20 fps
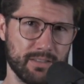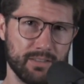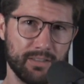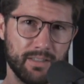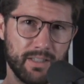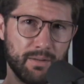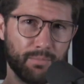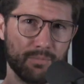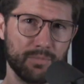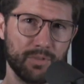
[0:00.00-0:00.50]
Like
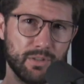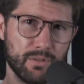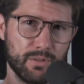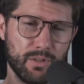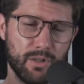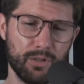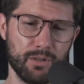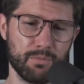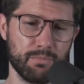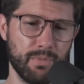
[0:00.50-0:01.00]
you're
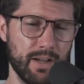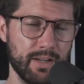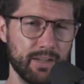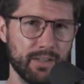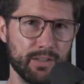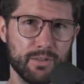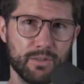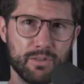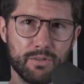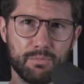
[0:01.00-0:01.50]
hurting my
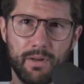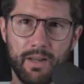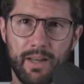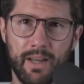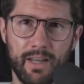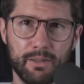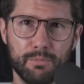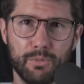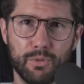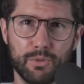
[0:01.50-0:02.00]
ears, my
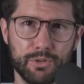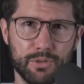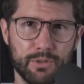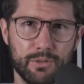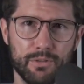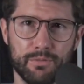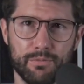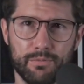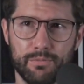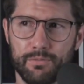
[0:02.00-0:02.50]
animals are
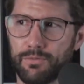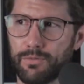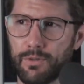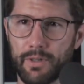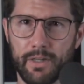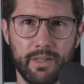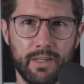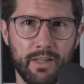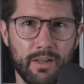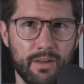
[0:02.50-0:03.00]

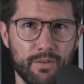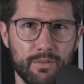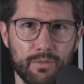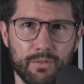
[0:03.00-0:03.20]
freaking out,